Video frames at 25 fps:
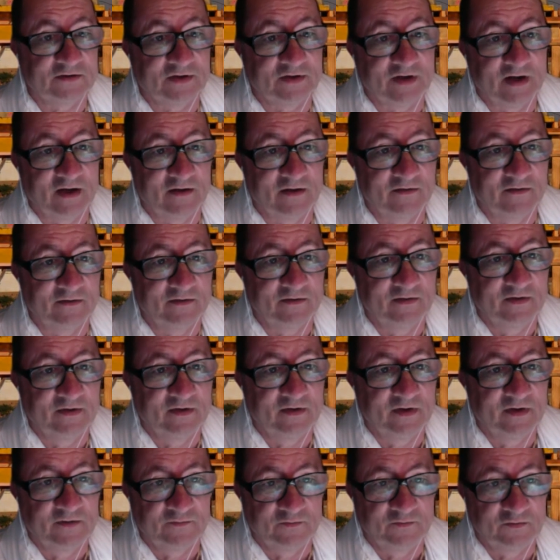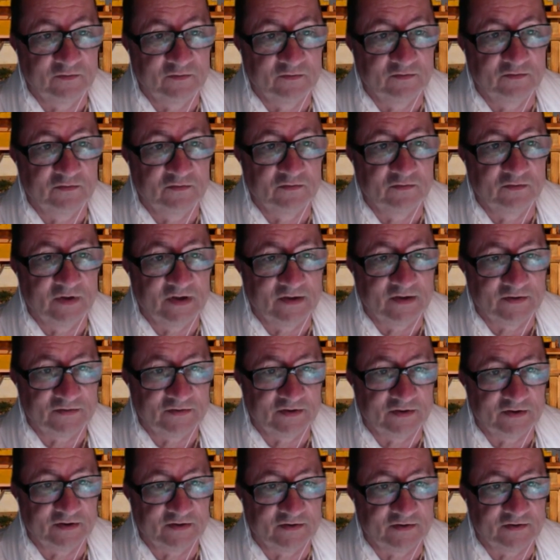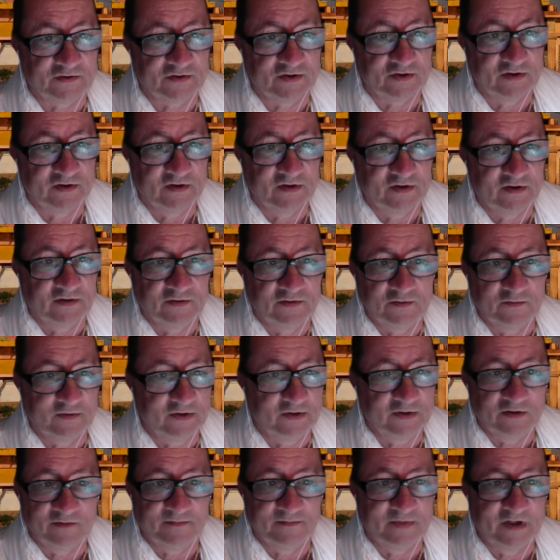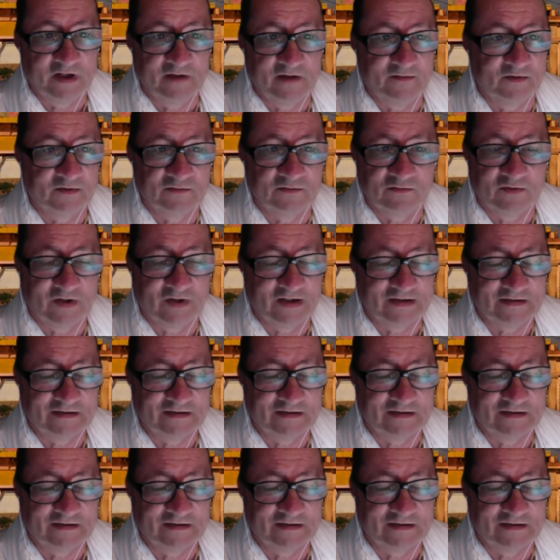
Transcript: now, if you do a research, you will not be able to